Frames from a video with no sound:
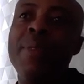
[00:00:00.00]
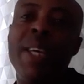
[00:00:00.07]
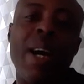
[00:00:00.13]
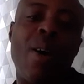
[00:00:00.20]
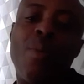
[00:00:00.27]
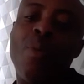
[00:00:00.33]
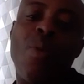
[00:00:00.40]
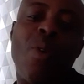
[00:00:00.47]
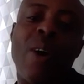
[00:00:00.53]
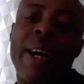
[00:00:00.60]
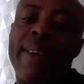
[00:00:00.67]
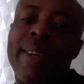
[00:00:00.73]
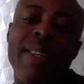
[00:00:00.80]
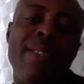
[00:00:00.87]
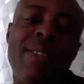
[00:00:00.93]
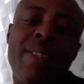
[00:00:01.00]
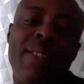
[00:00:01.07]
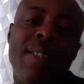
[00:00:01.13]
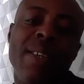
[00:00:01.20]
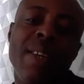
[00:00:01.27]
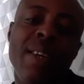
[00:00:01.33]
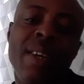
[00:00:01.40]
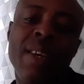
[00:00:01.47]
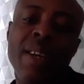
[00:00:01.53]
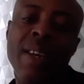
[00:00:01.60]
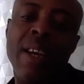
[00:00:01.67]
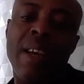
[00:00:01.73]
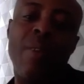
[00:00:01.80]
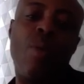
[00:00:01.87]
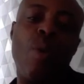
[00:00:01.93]
be our more against
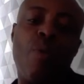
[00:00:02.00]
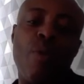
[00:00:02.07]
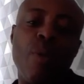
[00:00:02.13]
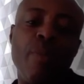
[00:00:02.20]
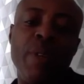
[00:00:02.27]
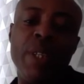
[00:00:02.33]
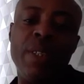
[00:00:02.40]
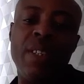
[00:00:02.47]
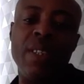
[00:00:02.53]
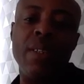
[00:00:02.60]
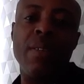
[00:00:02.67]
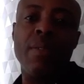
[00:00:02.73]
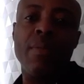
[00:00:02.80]
Enkofominti.